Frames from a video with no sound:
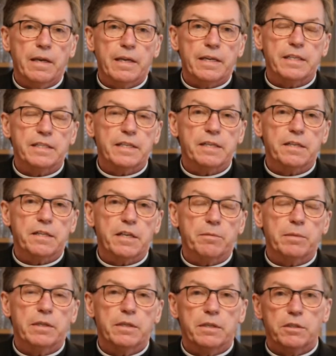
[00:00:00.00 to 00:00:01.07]
He said to
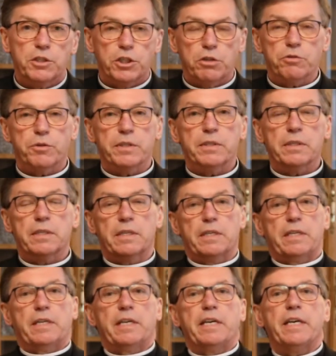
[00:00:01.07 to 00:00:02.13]
them, Children,
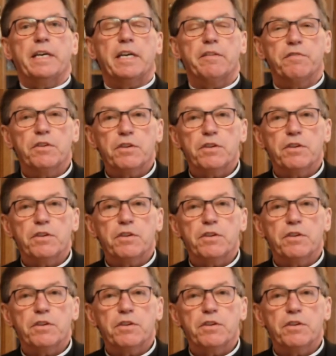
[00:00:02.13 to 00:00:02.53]
have